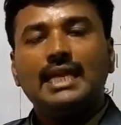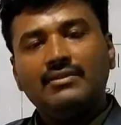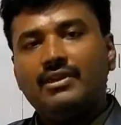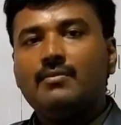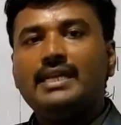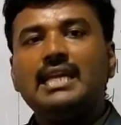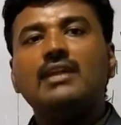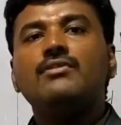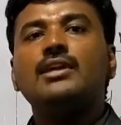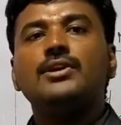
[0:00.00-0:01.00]
that will be
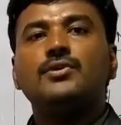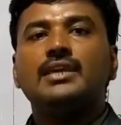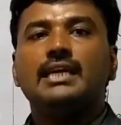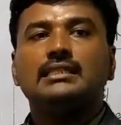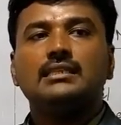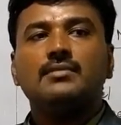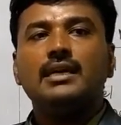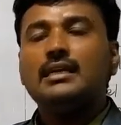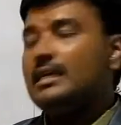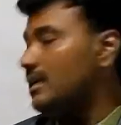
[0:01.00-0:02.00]
delivered to the
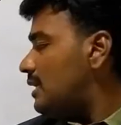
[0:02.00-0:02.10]
customer.